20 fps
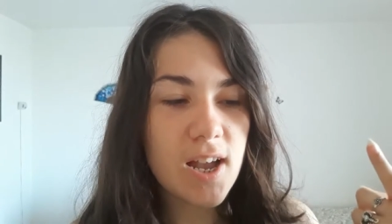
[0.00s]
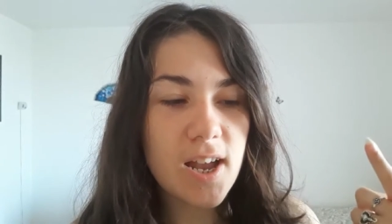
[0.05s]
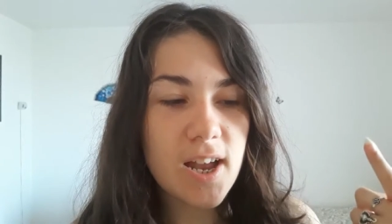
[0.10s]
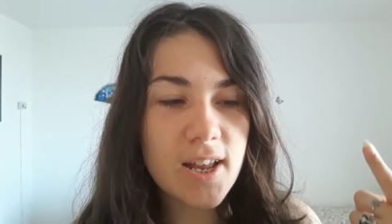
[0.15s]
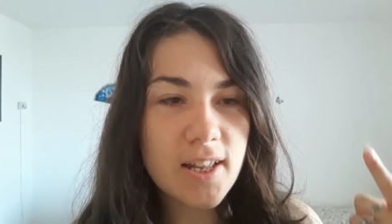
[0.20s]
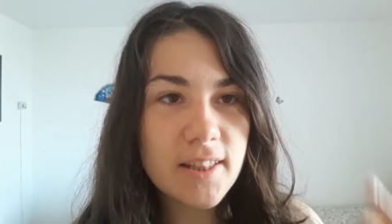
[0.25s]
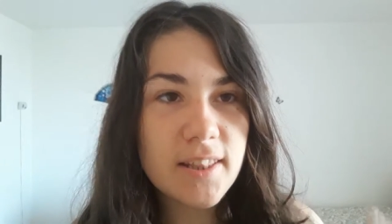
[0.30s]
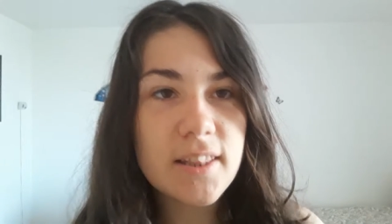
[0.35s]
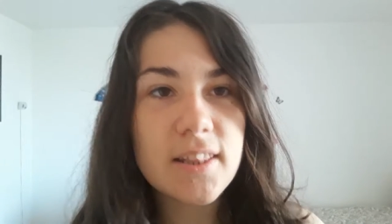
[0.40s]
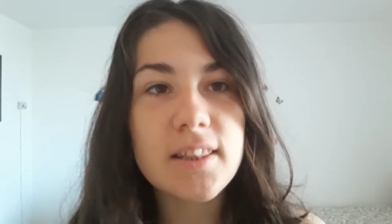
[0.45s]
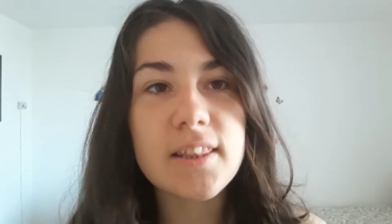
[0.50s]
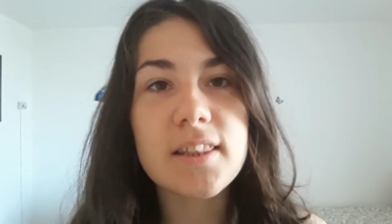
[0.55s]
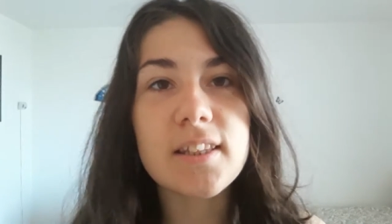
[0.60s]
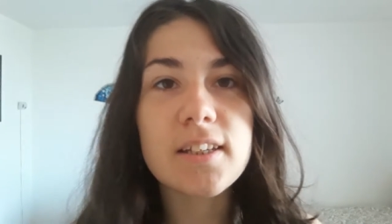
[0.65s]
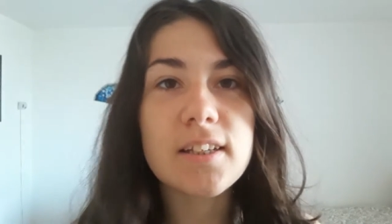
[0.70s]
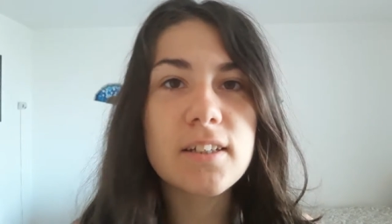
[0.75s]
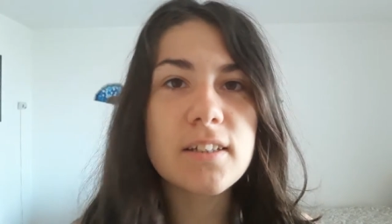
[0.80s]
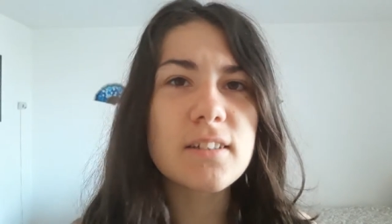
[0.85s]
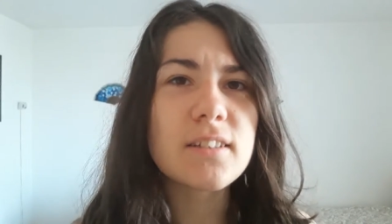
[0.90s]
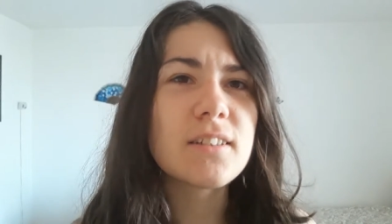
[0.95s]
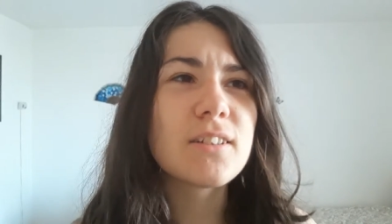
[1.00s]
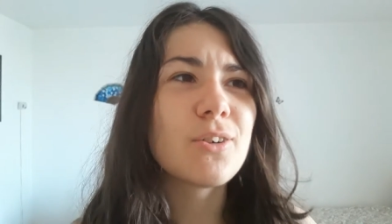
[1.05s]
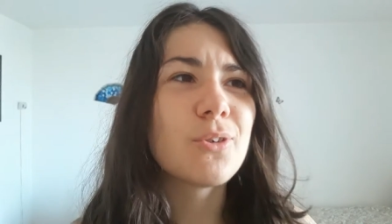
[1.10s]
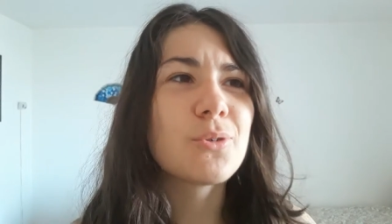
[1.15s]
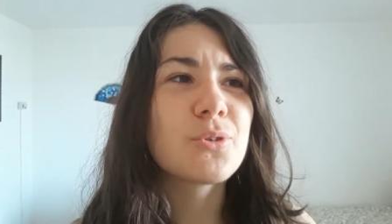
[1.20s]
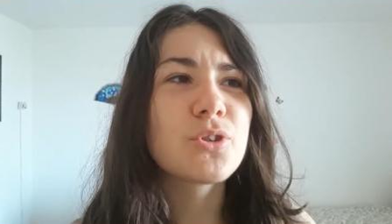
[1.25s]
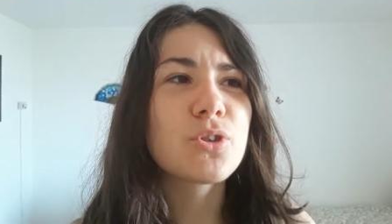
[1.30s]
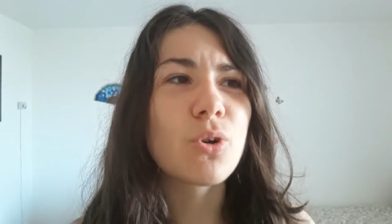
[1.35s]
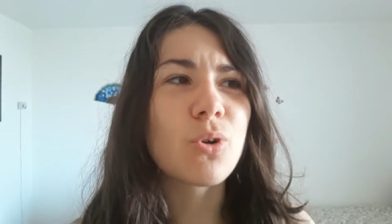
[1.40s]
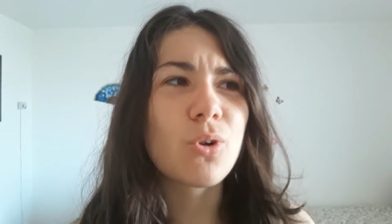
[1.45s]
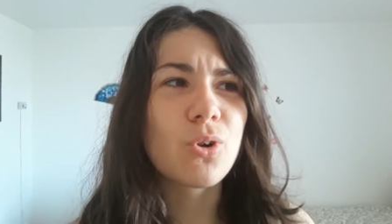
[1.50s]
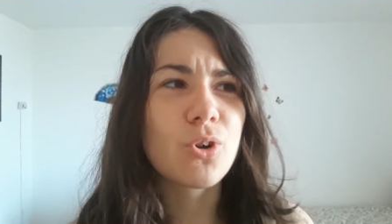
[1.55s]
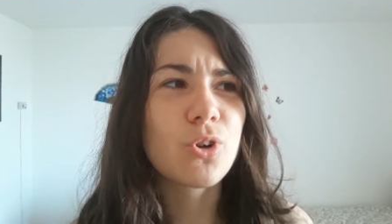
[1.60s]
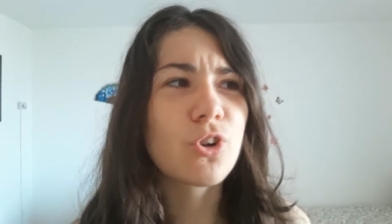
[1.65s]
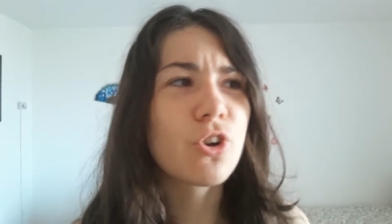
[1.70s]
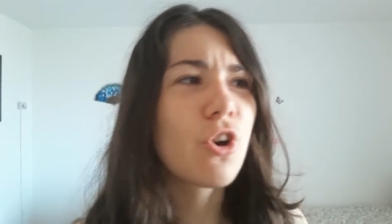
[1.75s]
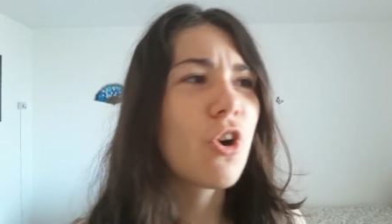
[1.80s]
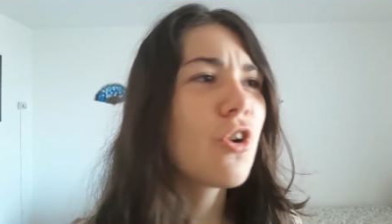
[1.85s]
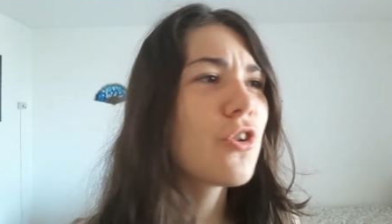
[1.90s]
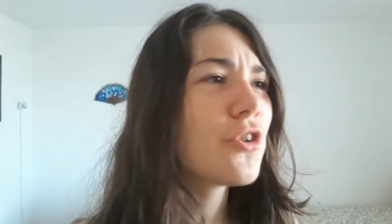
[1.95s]
and also
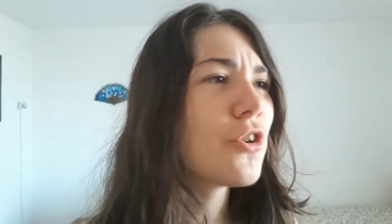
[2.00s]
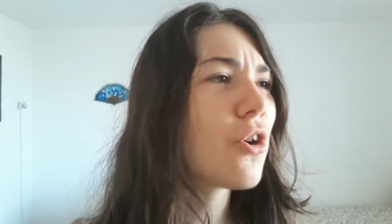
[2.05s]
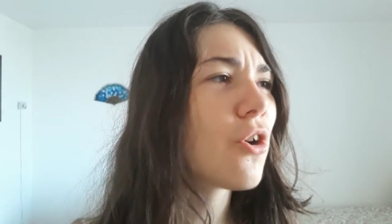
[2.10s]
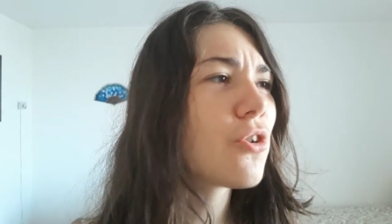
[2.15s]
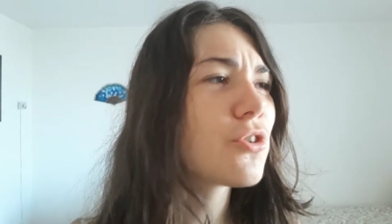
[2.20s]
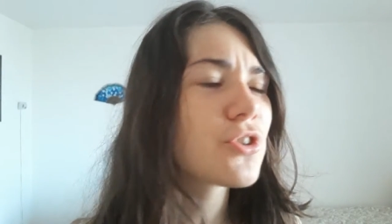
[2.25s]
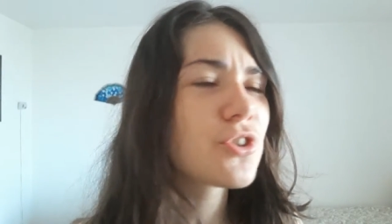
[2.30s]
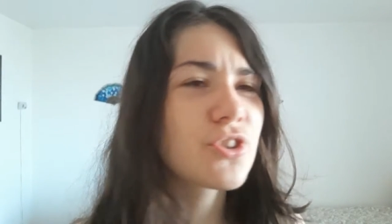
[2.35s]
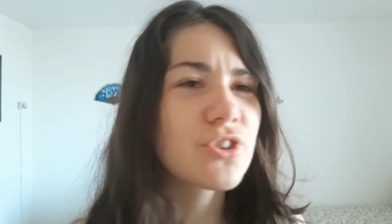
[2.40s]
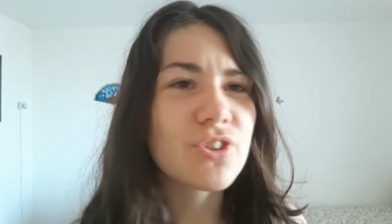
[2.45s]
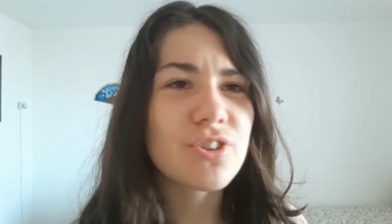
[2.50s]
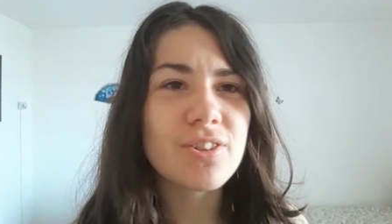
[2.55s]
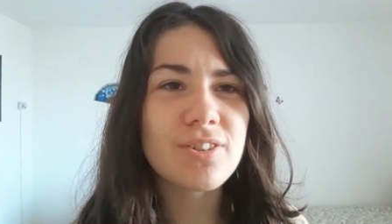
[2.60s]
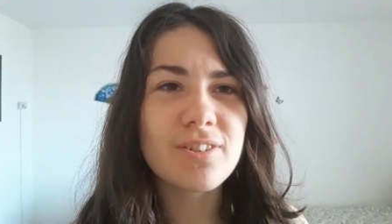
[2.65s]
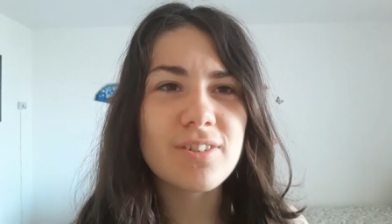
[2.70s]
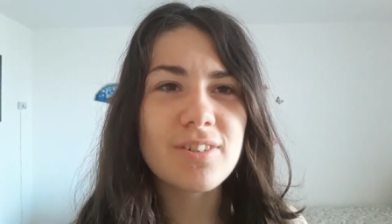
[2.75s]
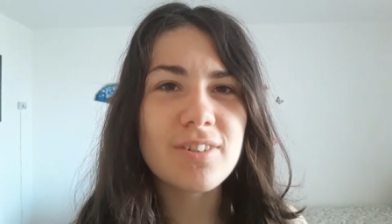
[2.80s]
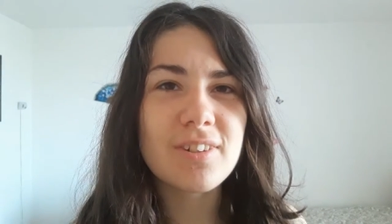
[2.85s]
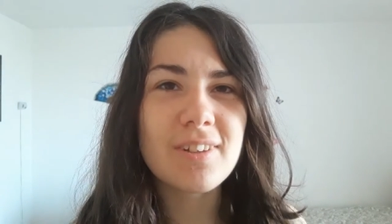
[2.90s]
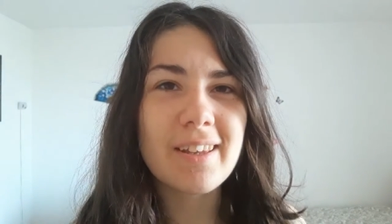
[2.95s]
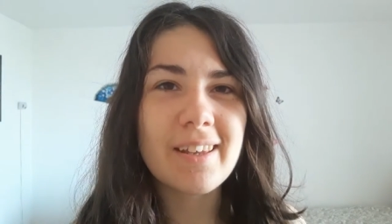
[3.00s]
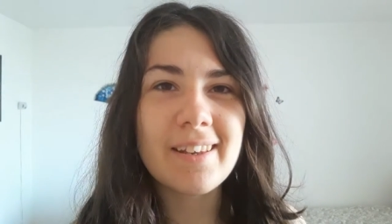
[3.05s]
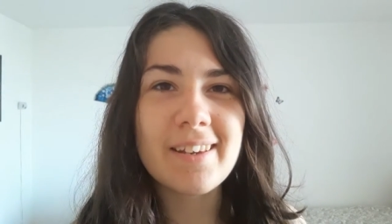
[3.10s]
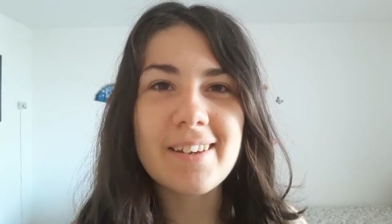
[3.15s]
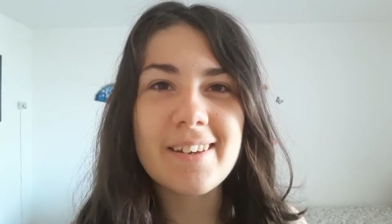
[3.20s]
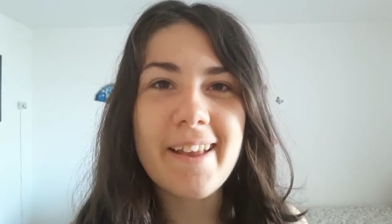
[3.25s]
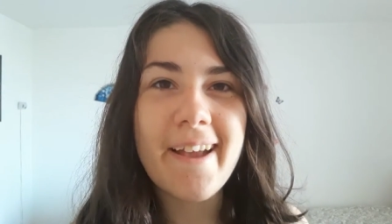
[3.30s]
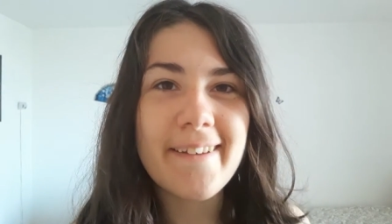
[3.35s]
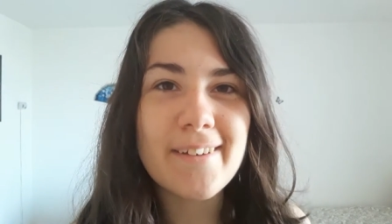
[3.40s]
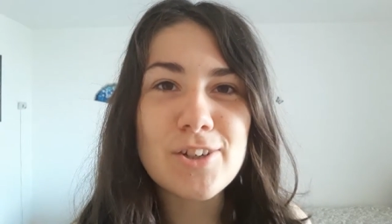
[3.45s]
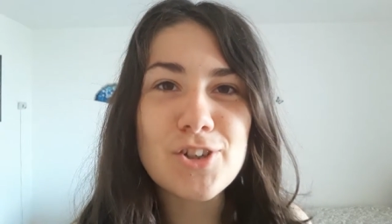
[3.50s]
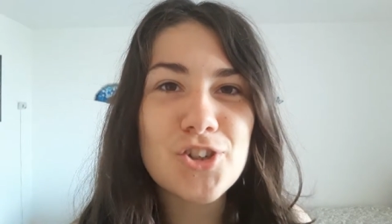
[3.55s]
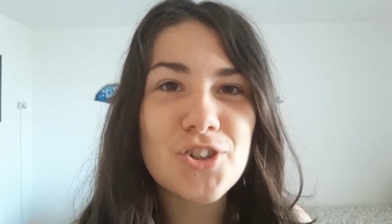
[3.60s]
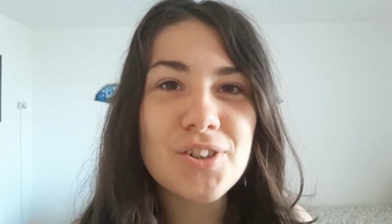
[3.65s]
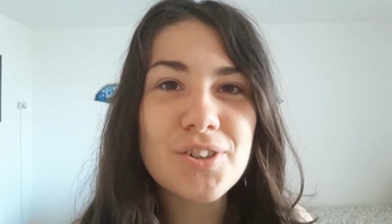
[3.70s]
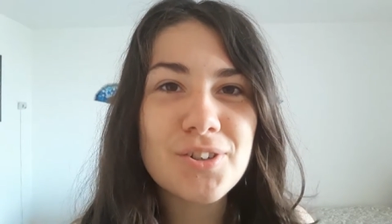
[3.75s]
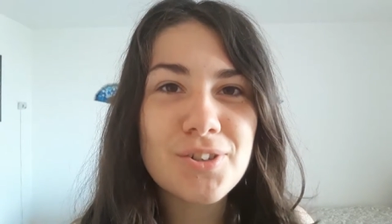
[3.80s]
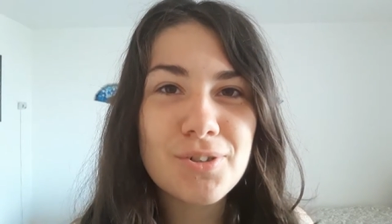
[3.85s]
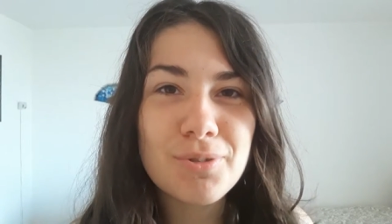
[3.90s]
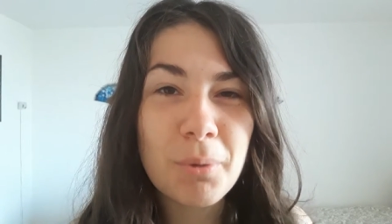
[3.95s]
Kronos in
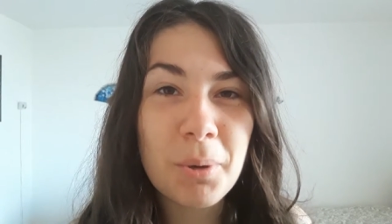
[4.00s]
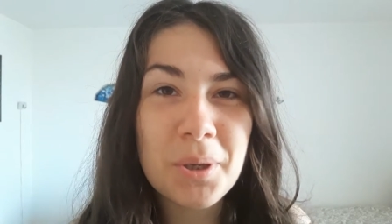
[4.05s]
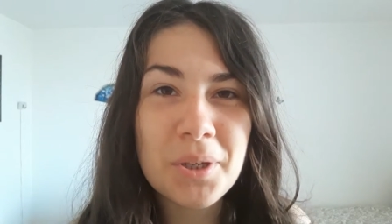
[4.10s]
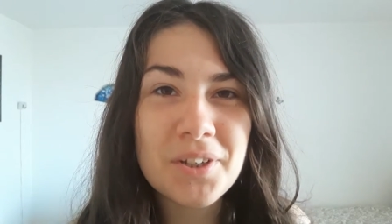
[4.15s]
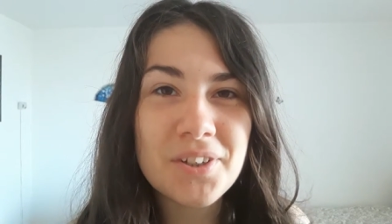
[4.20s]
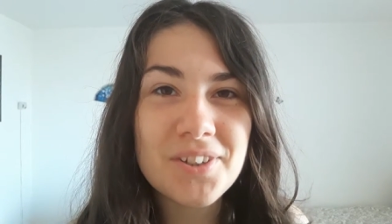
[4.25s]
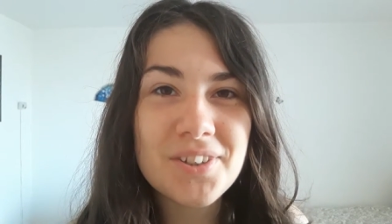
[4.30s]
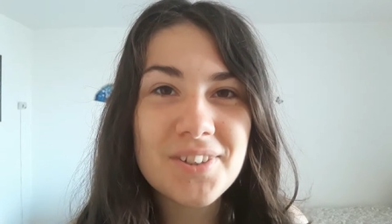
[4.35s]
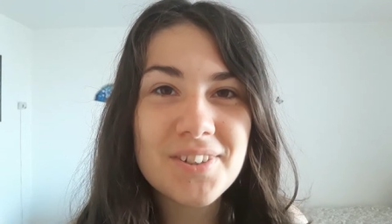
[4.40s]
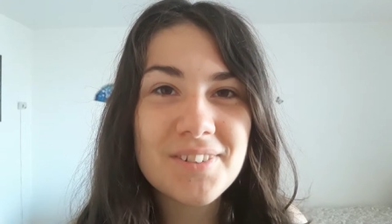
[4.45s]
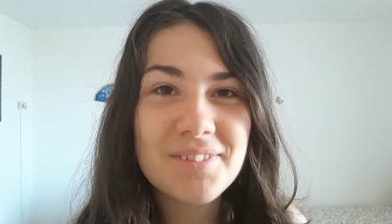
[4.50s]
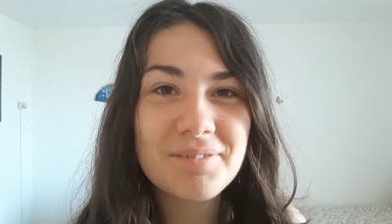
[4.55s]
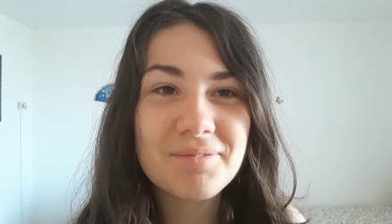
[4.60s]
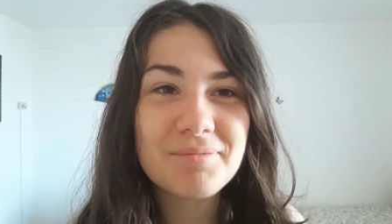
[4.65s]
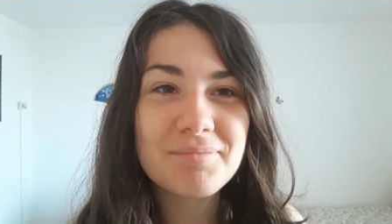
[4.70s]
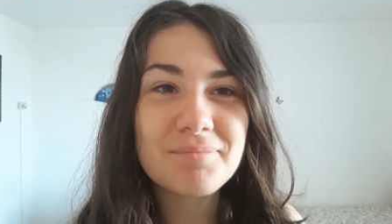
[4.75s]
ancient Greece.